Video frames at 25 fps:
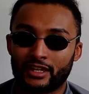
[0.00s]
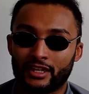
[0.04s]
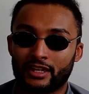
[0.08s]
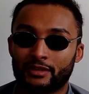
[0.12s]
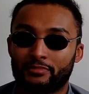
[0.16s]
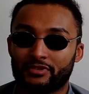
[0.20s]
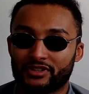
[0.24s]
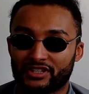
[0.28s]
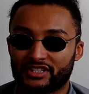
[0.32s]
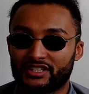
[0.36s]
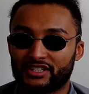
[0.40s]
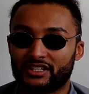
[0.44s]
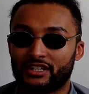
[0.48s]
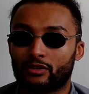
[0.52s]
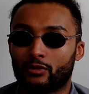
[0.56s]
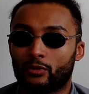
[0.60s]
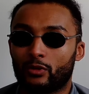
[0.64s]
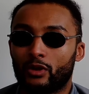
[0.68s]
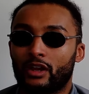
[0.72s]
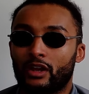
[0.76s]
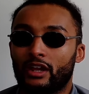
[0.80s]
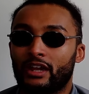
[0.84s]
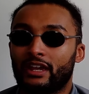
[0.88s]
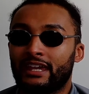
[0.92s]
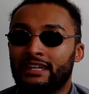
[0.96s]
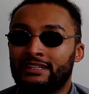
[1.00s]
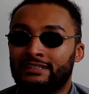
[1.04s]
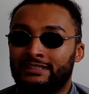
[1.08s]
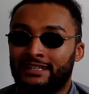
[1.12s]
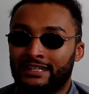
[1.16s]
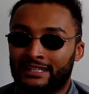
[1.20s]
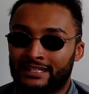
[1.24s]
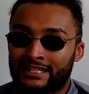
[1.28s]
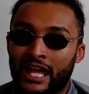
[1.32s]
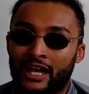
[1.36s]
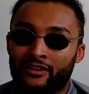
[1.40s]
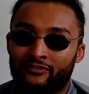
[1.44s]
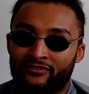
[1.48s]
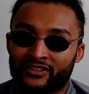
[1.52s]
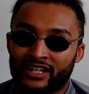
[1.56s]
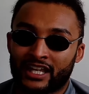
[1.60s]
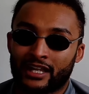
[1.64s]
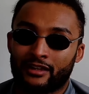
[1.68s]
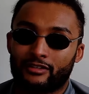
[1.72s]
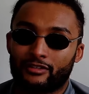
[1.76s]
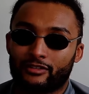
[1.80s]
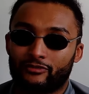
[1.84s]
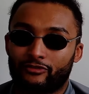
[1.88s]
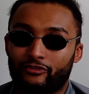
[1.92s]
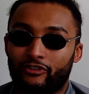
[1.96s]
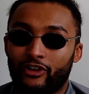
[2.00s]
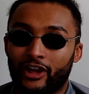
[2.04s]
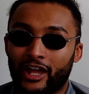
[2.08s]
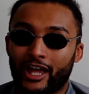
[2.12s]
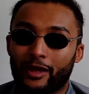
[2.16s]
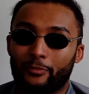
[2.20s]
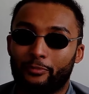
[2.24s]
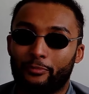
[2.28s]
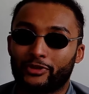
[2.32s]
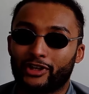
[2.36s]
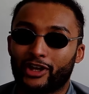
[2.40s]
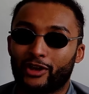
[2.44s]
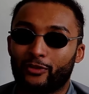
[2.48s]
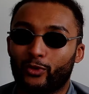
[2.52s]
But still, Fabio